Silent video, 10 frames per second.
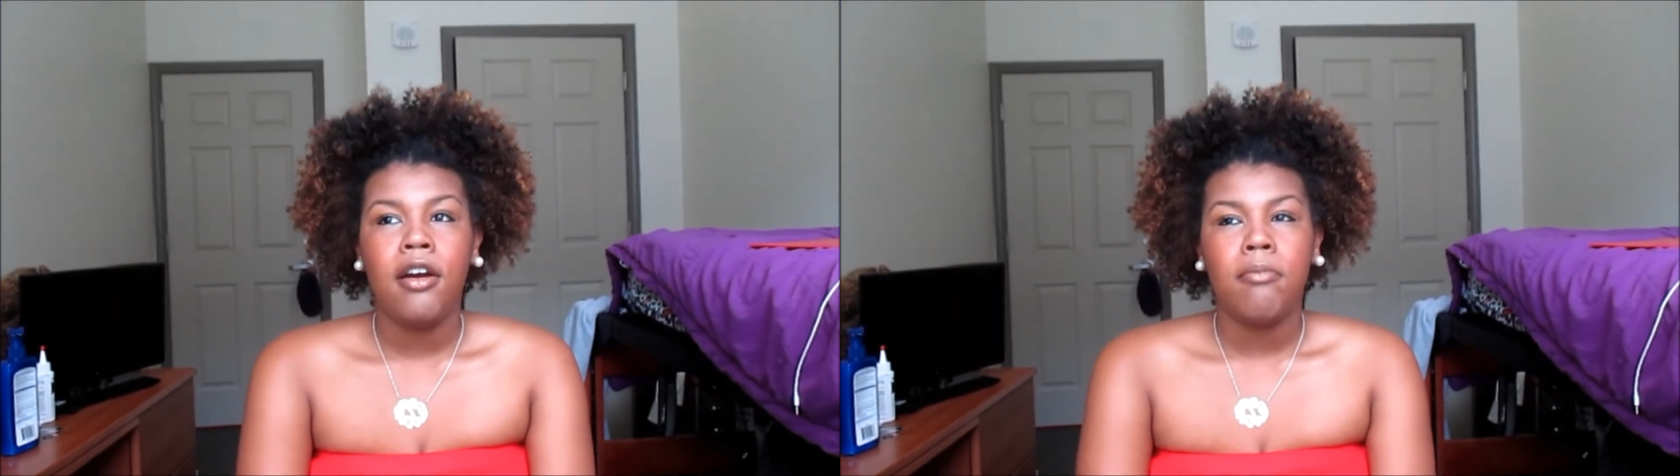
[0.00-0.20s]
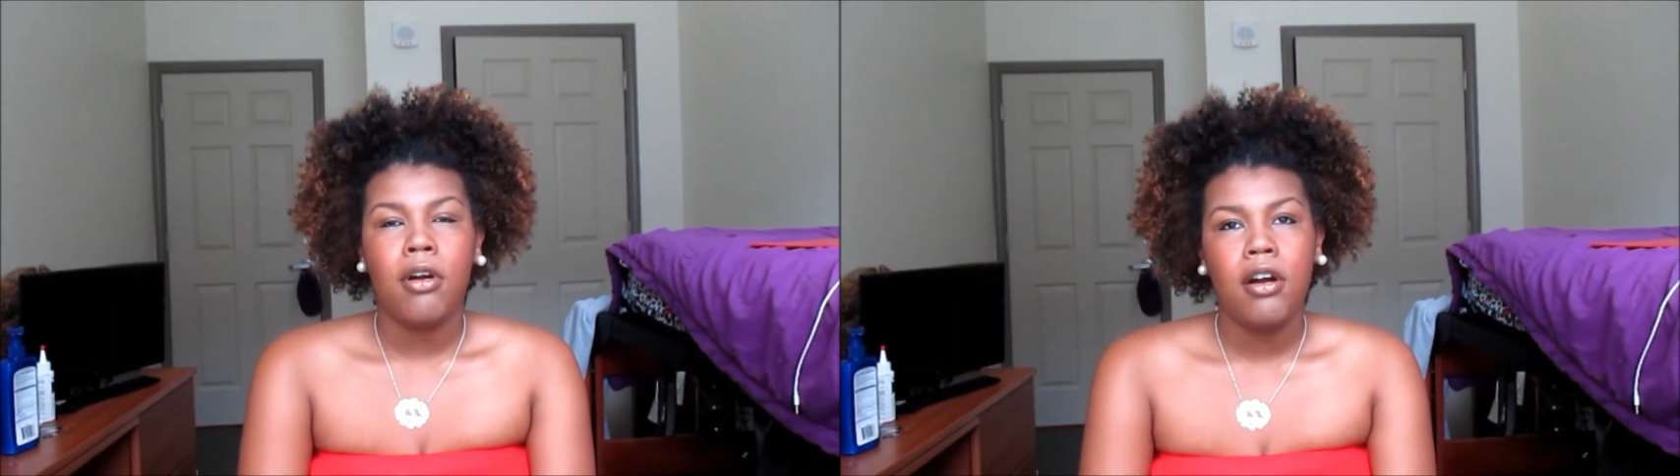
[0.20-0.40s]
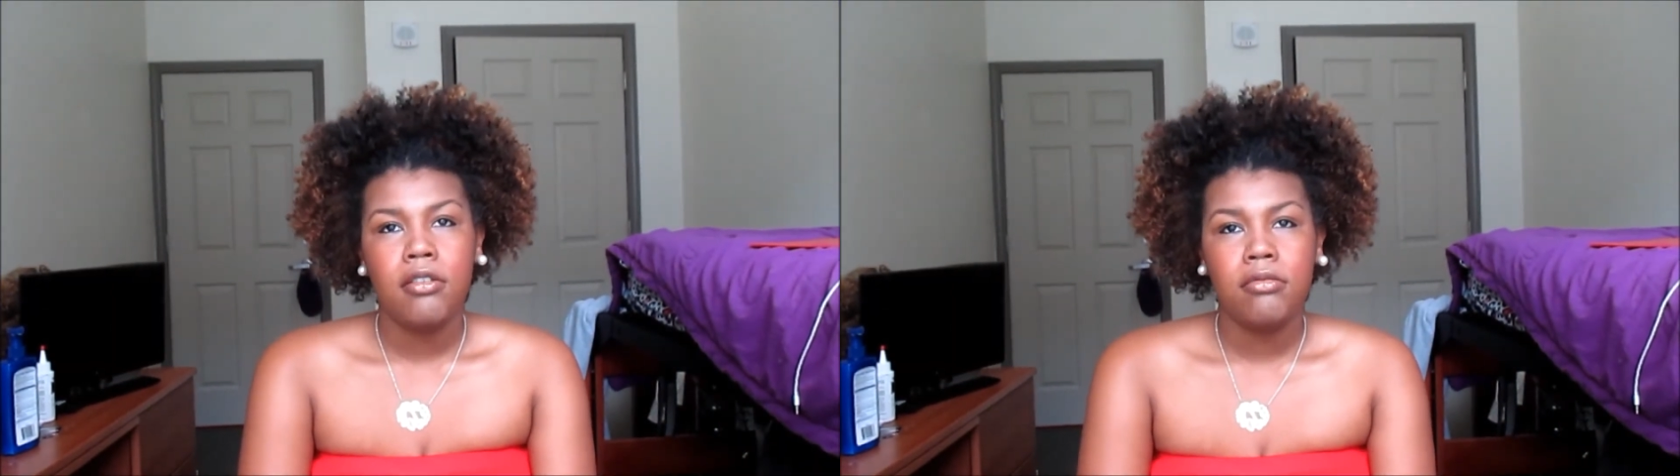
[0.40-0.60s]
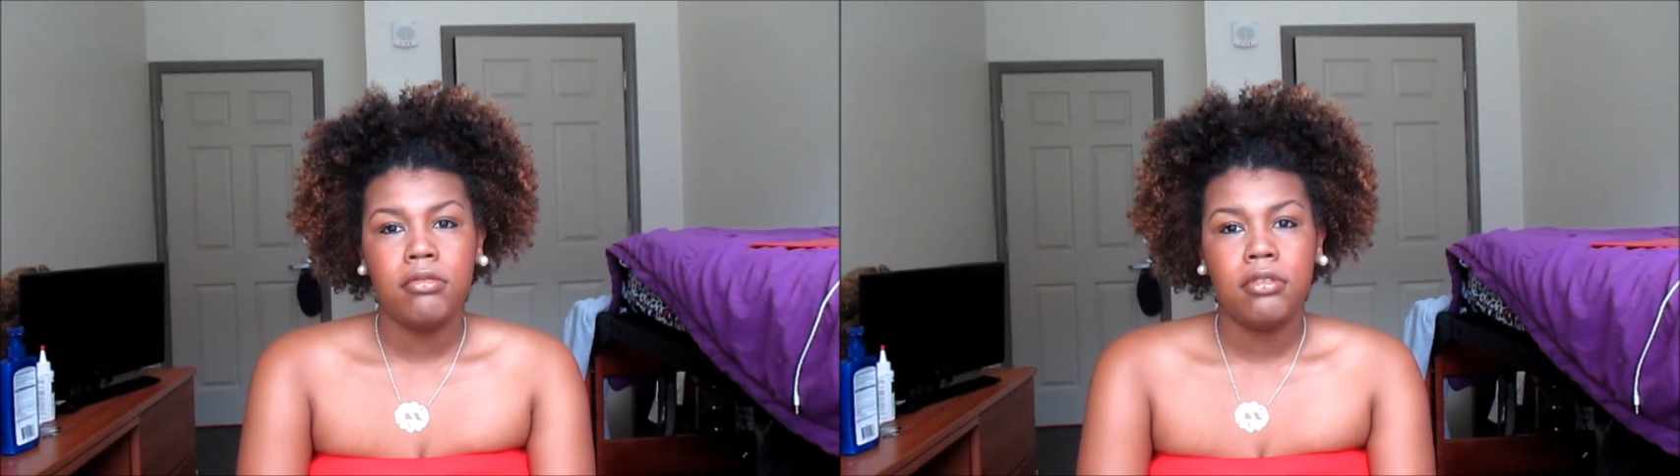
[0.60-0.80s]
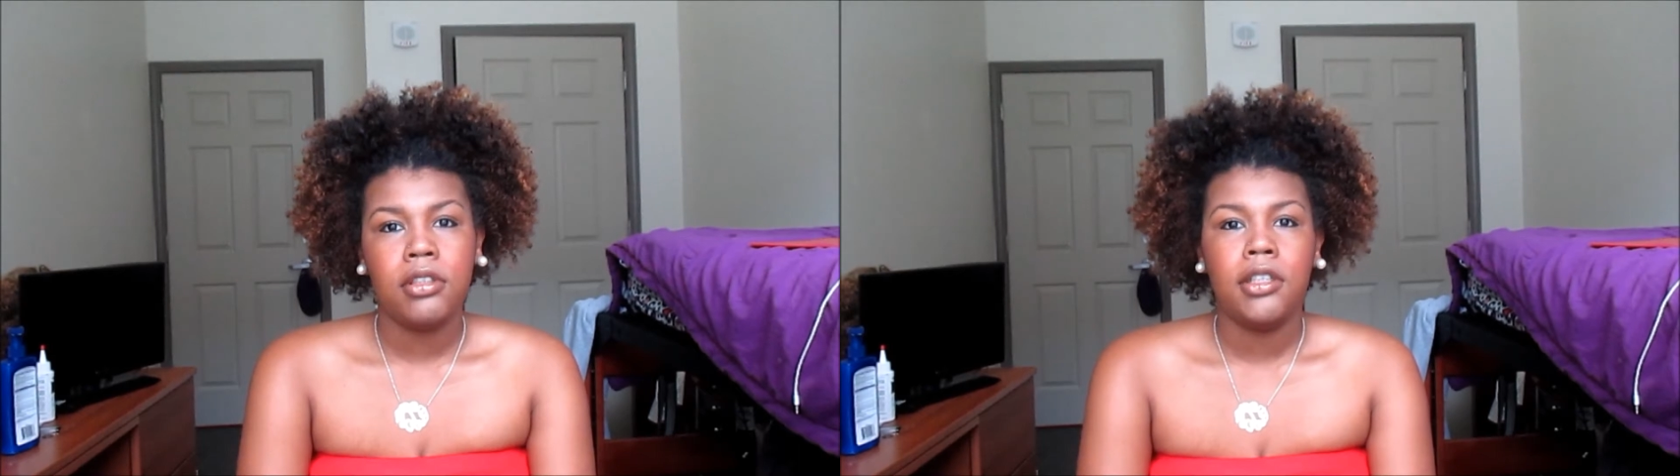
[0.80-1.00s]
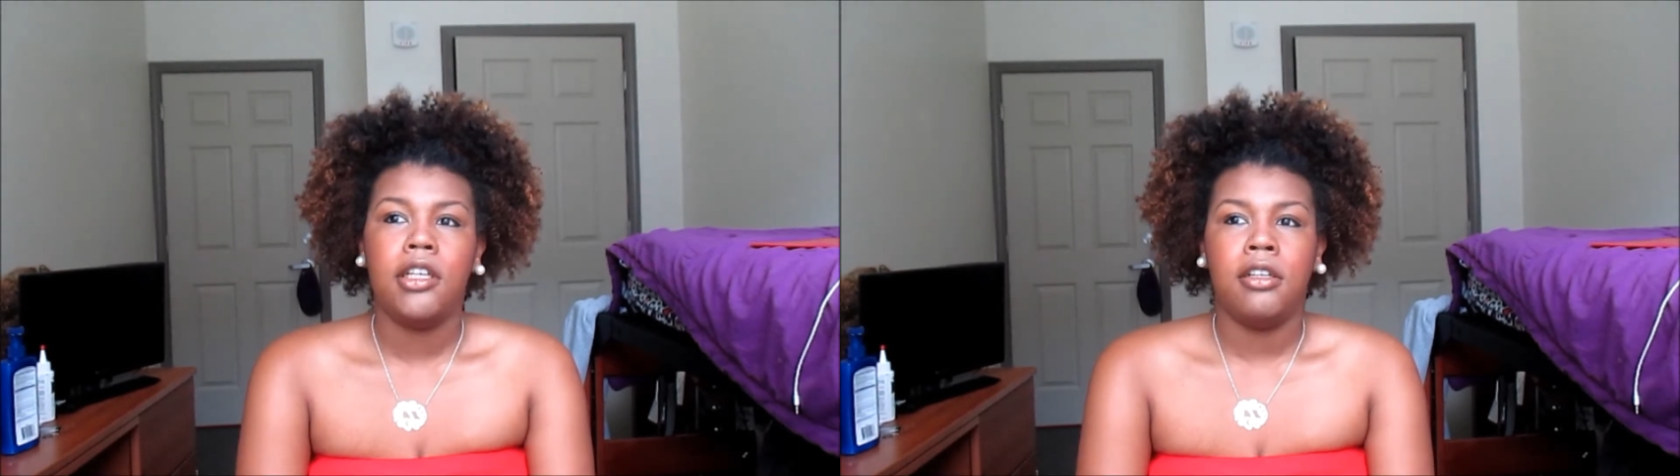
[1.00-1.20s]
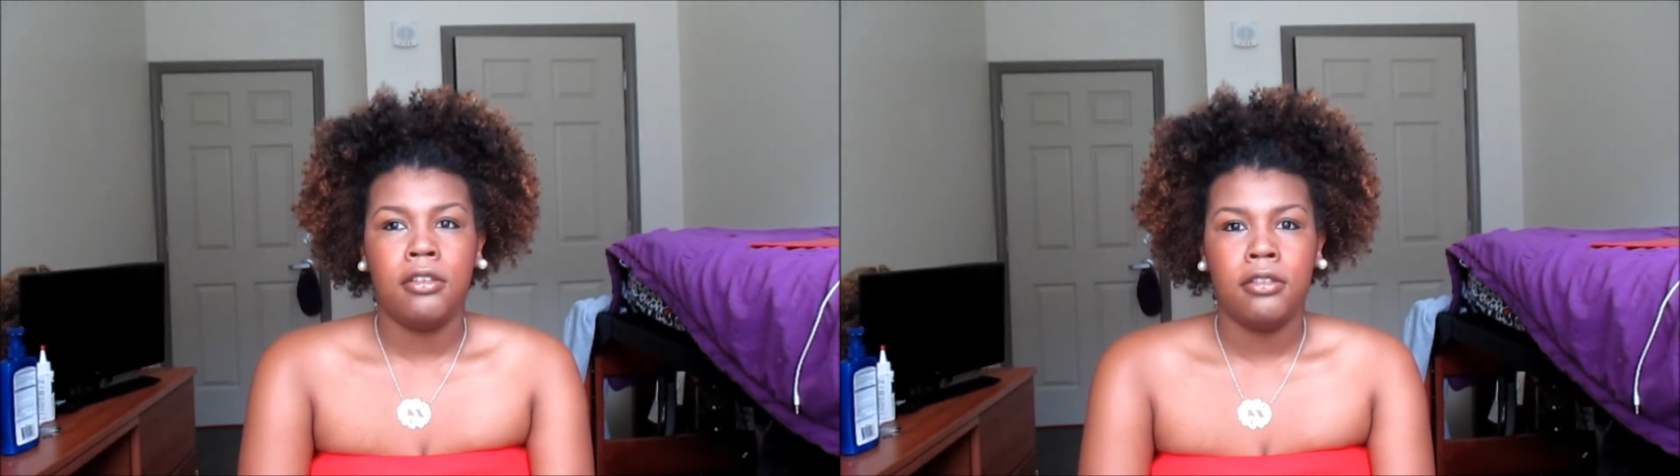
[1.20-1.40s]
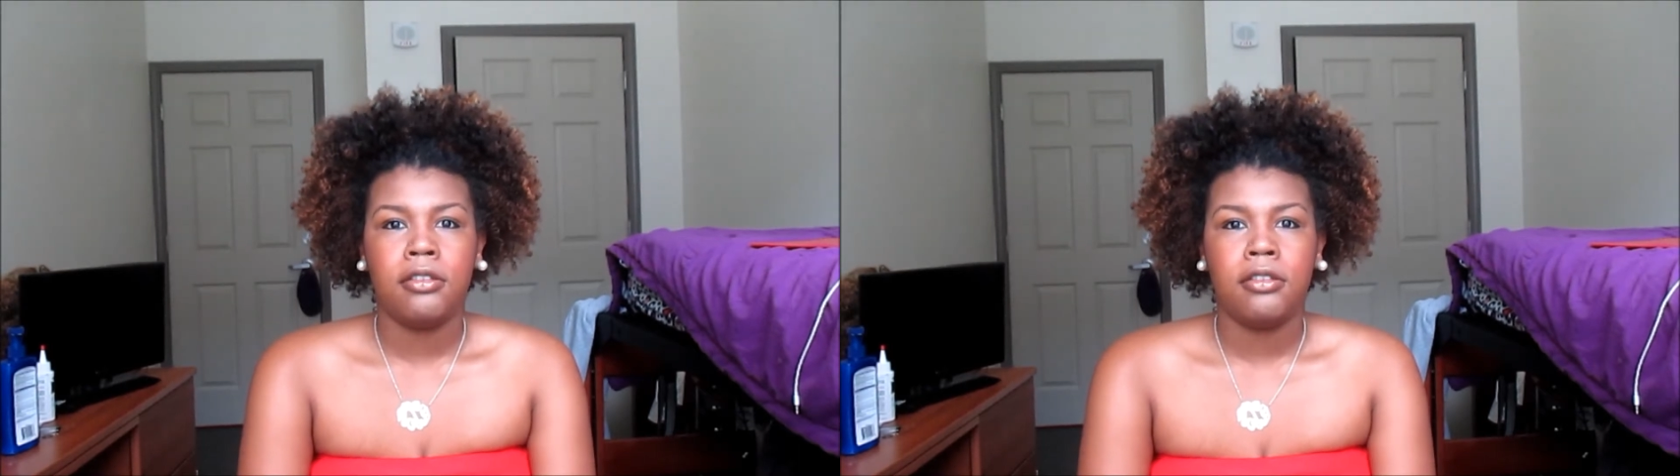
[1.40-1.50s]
Pros, it is